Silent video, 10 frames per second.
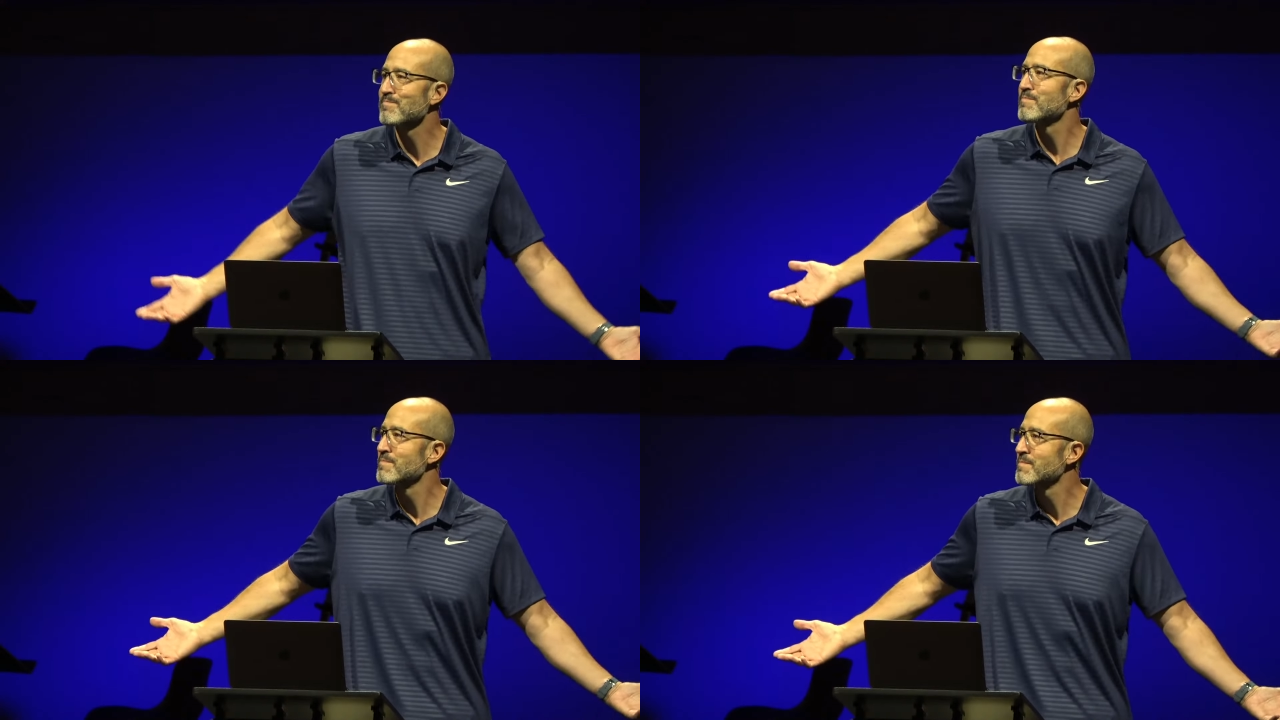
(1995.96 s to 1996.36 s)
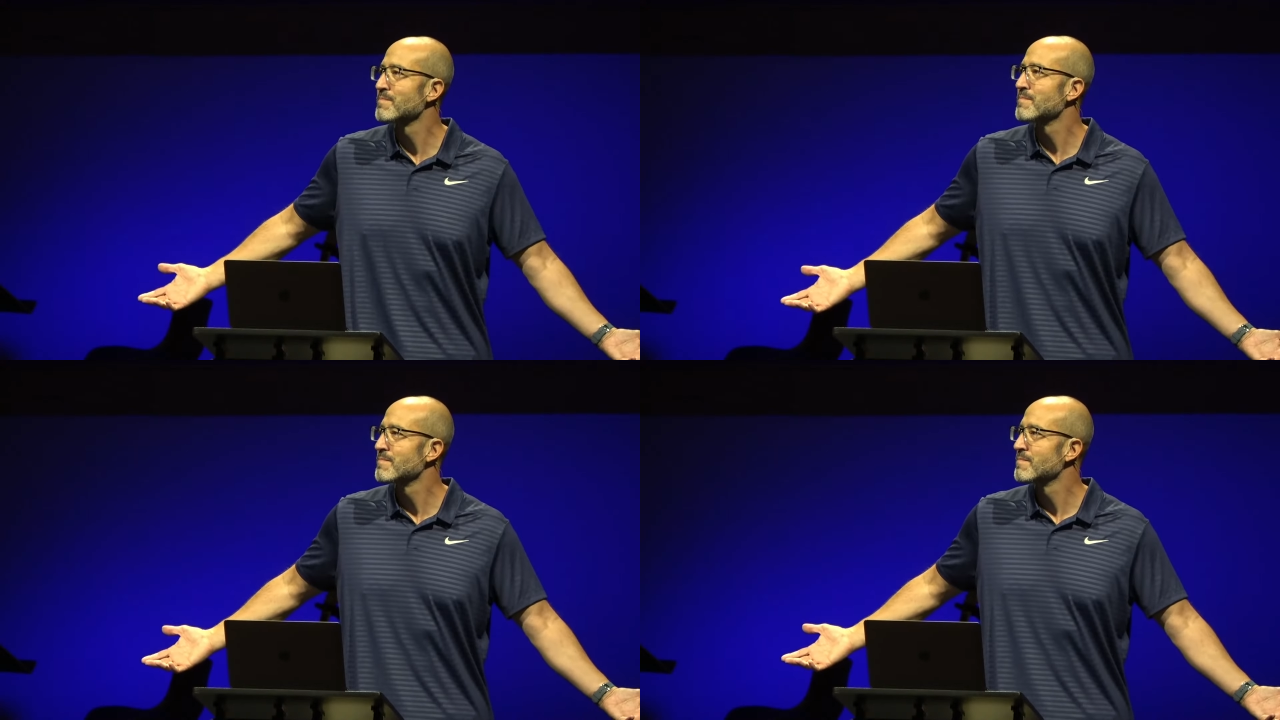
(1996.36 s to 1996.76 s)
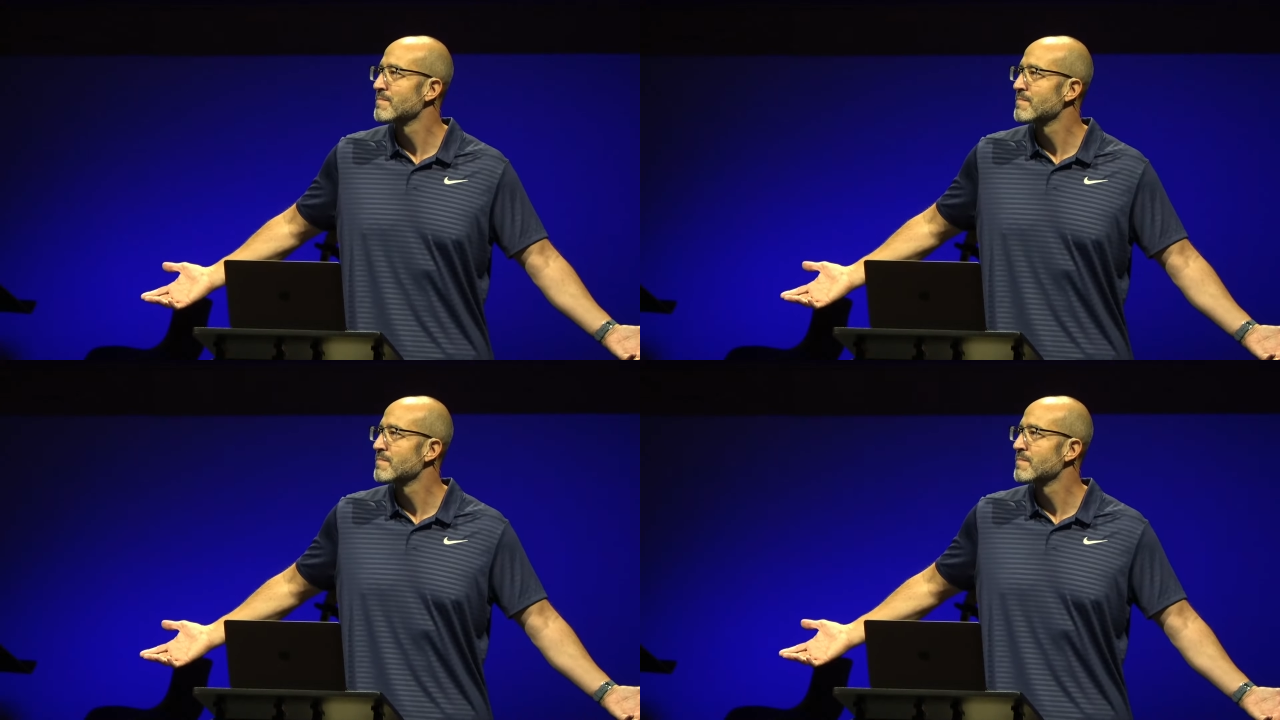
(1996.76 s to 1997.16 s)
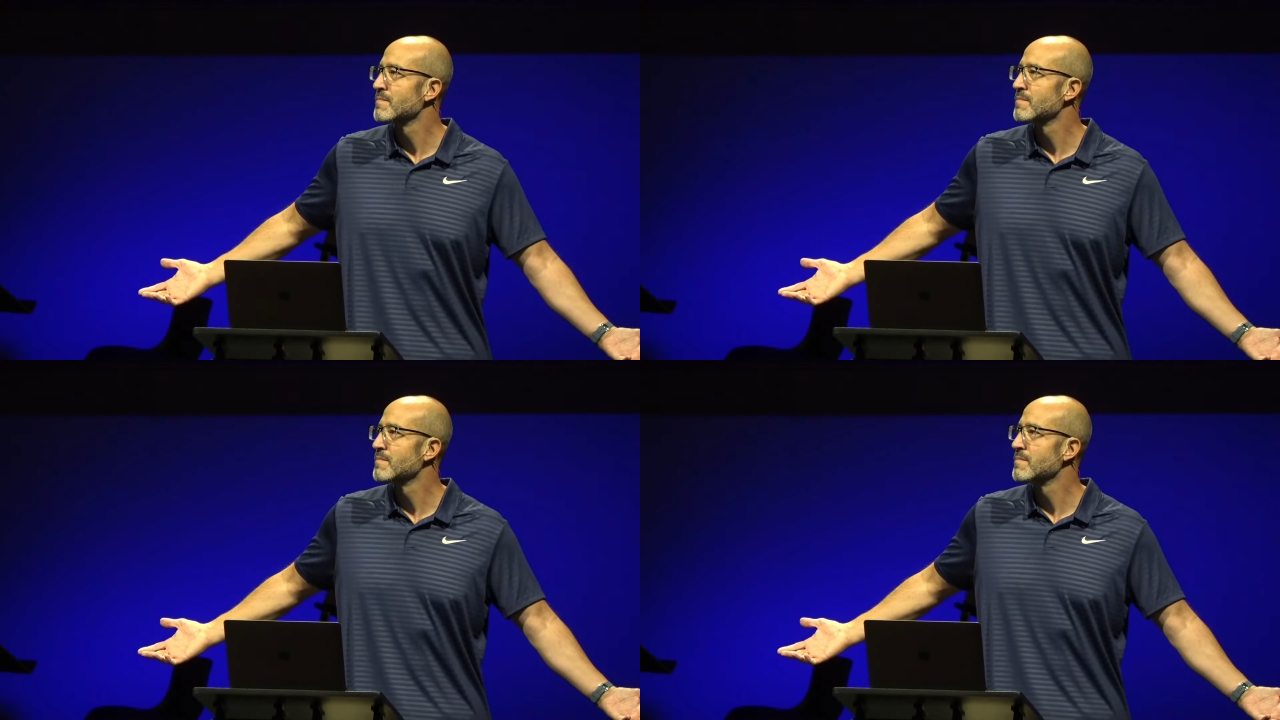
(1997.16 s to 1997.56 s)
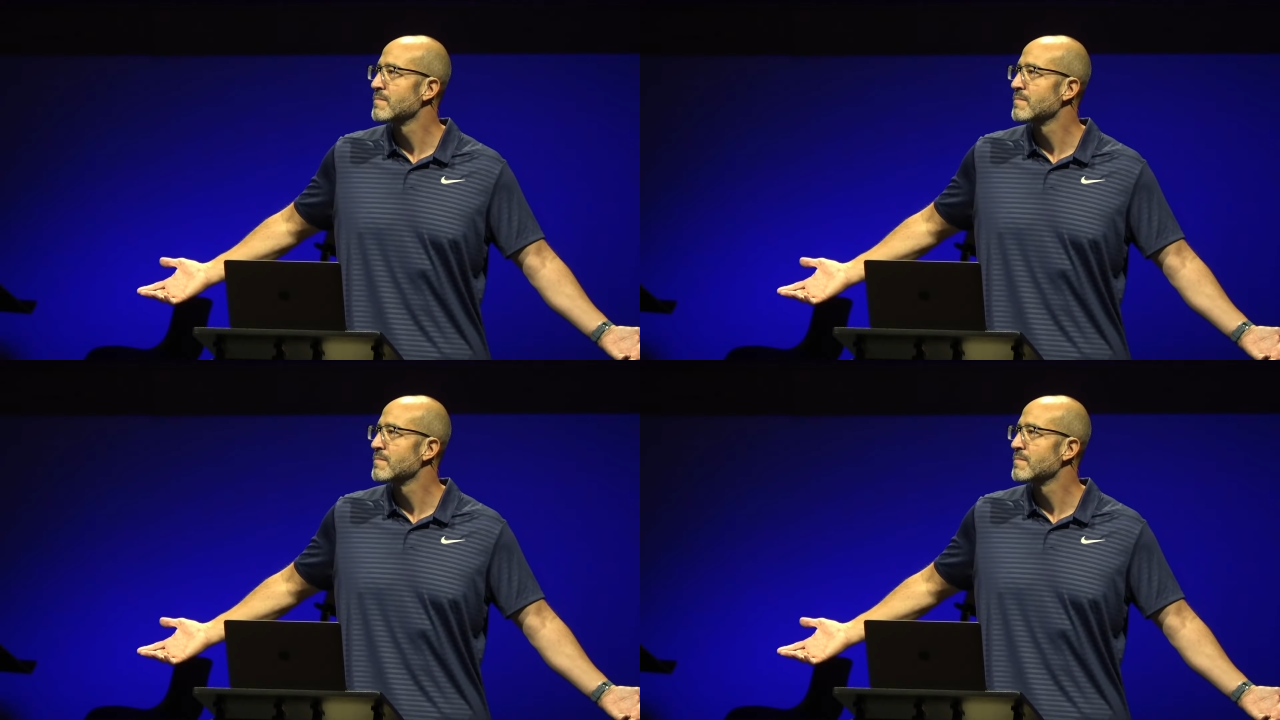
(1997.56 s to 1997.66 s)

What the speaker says: (silence)